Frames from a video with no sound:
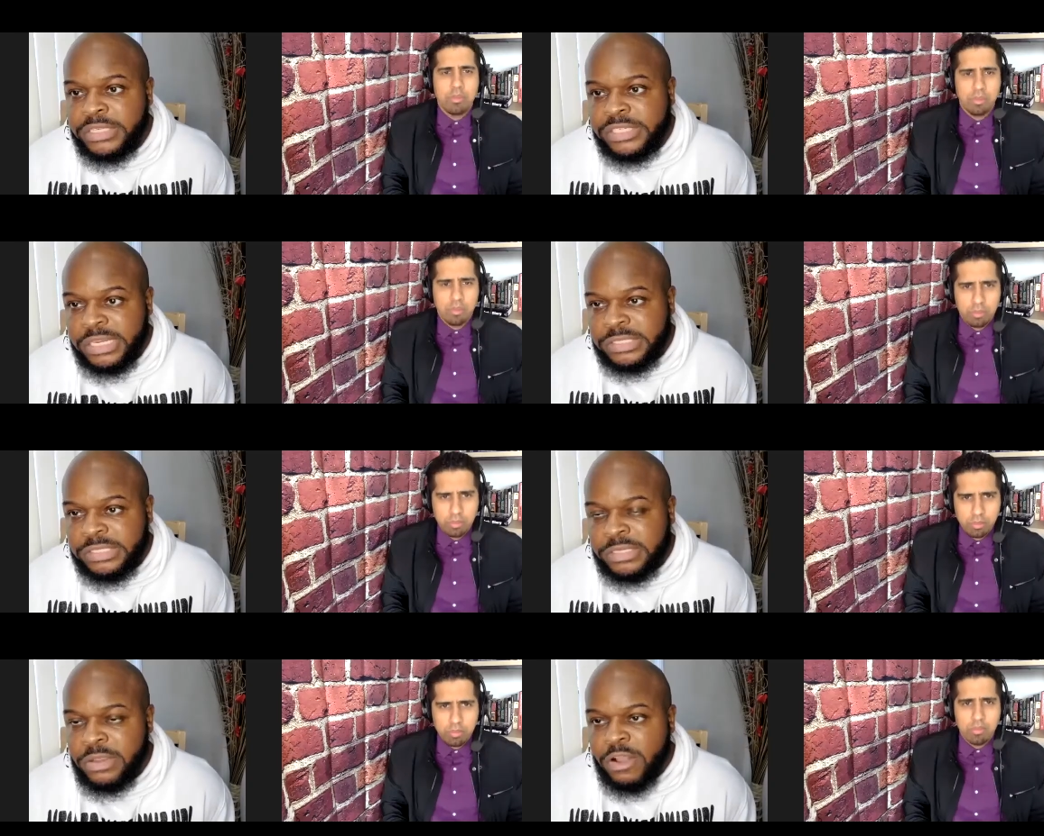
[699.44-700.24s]
Speaker 1: Chester
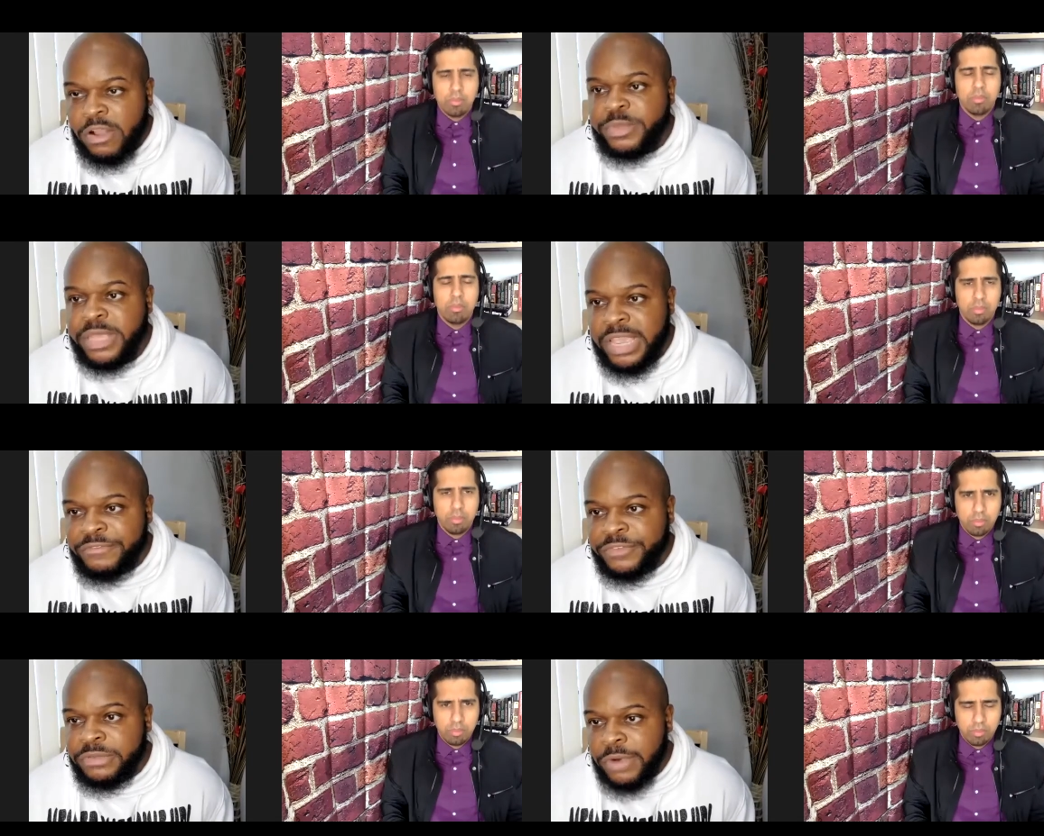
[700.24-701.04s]
Hollman,
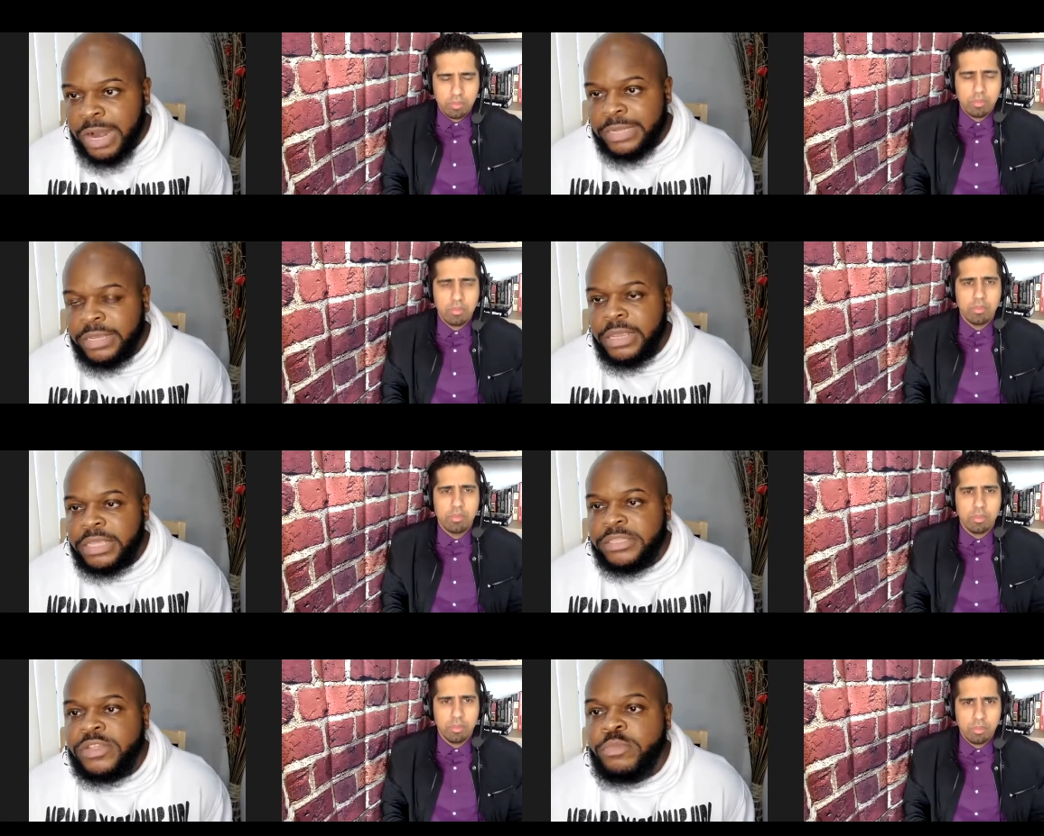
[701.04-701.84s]
Anthony Wright, mm-hmm. and
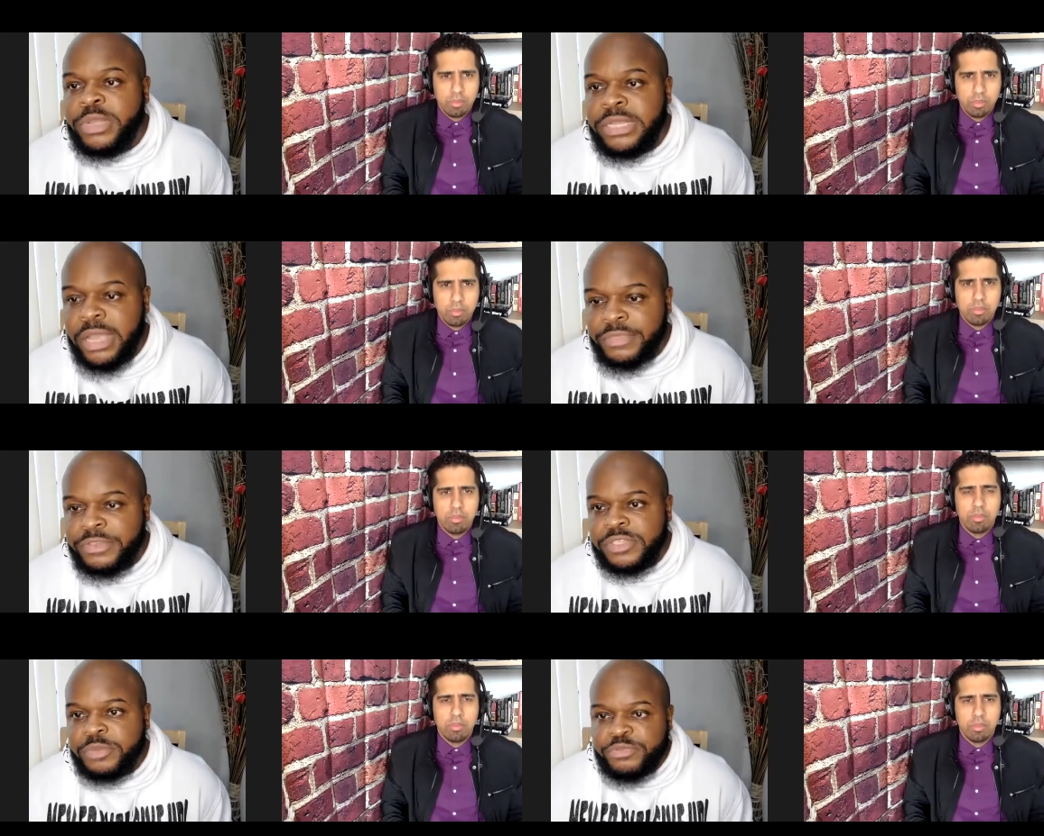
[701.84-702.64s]
so many
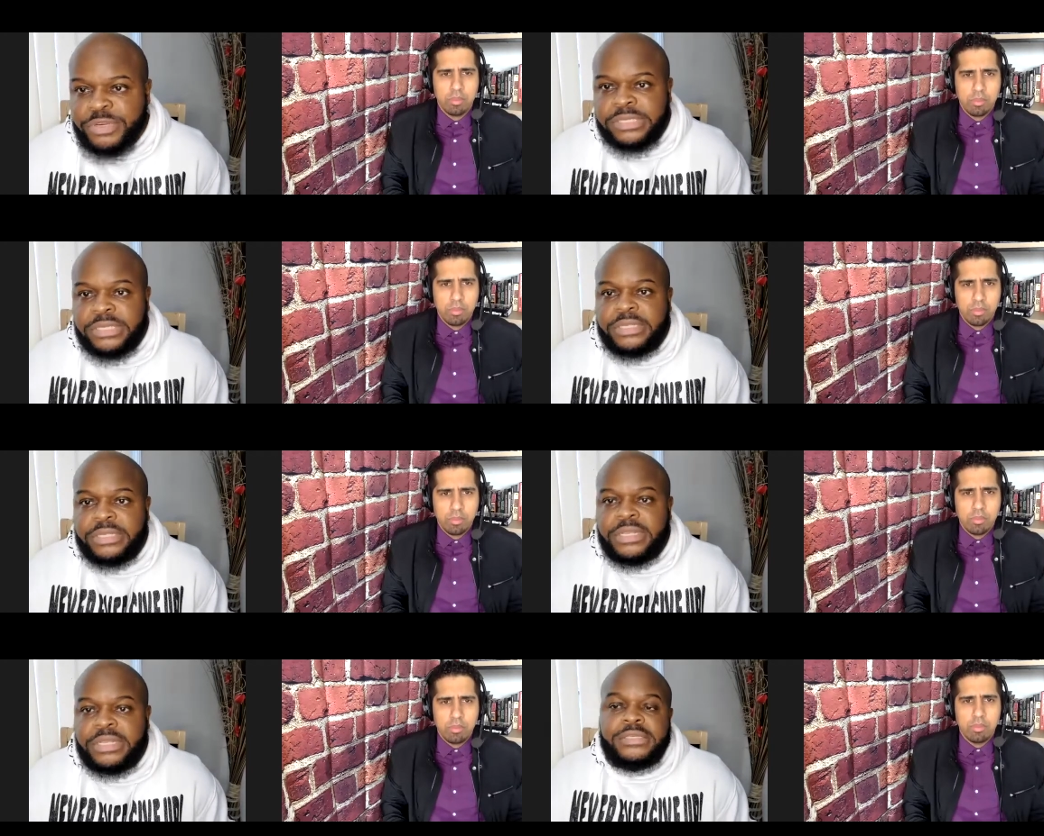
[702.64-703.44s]
others to prison,
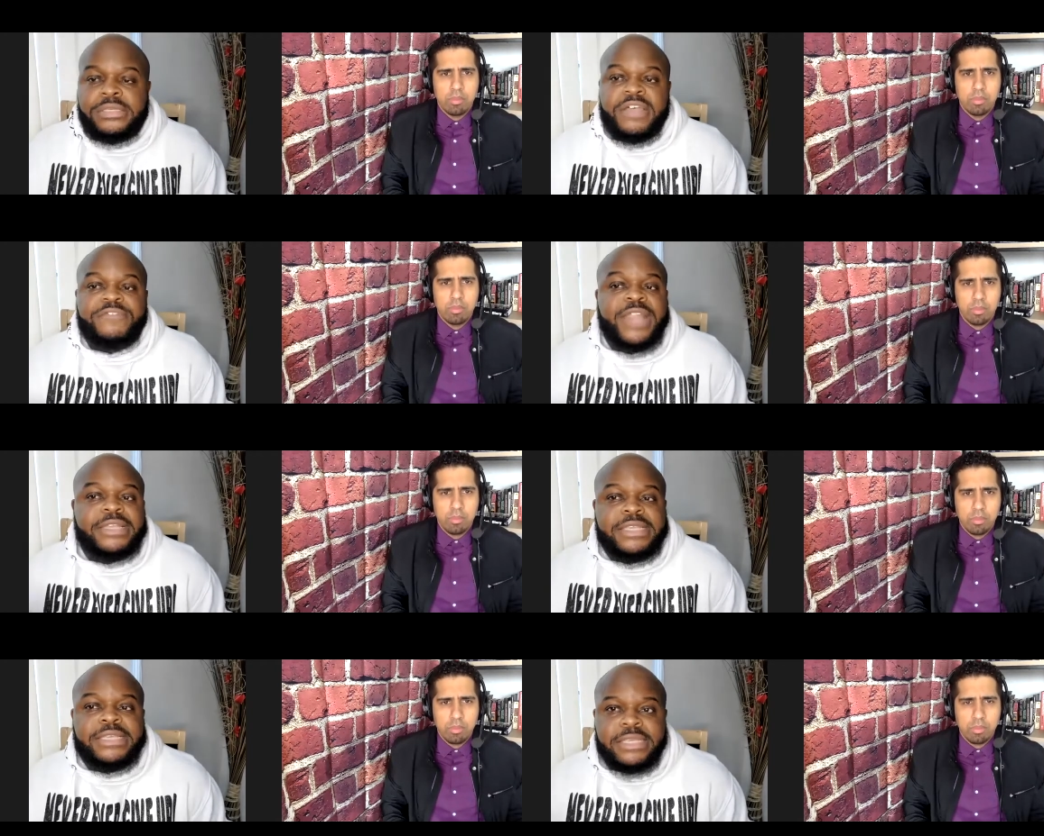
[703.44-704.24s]
stuff like
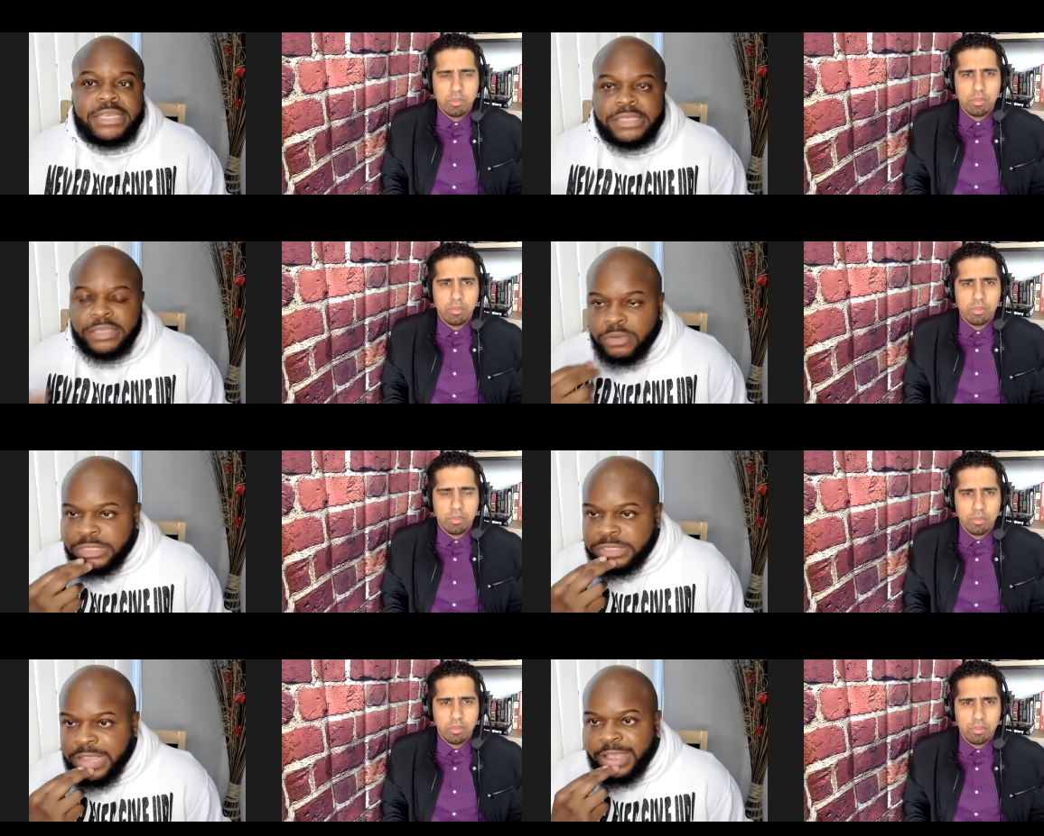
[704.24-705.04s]
this isn't going to
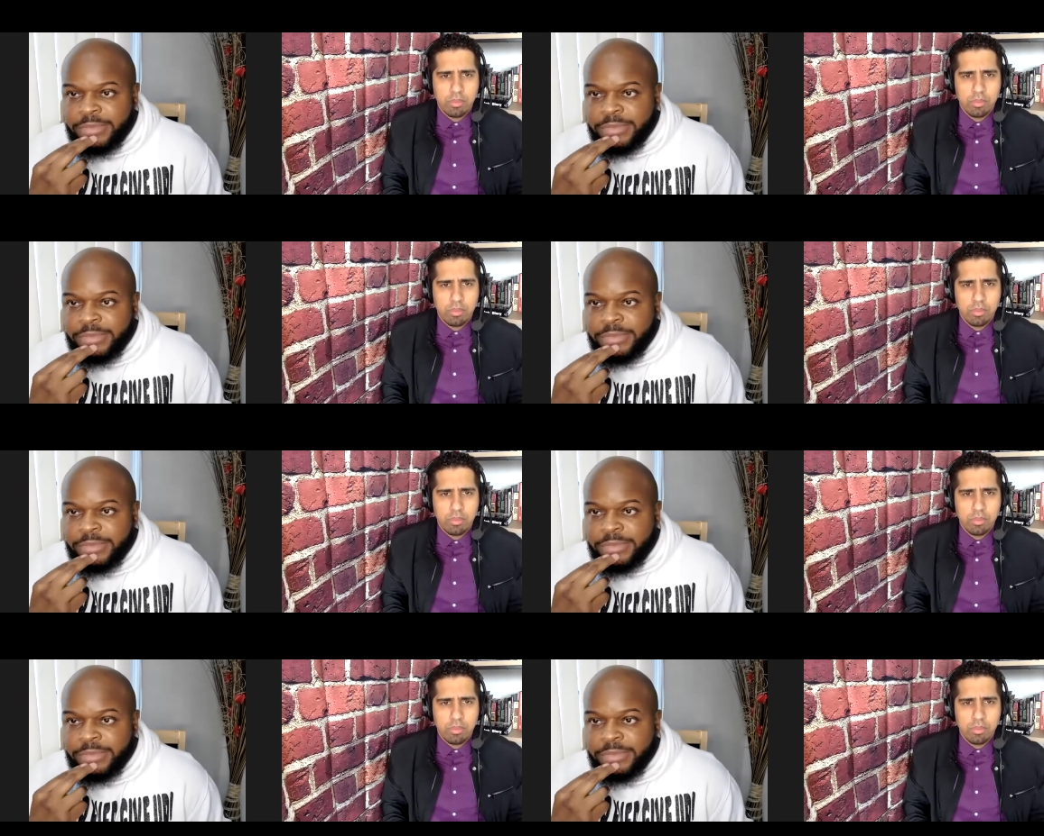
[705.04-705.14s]
stop.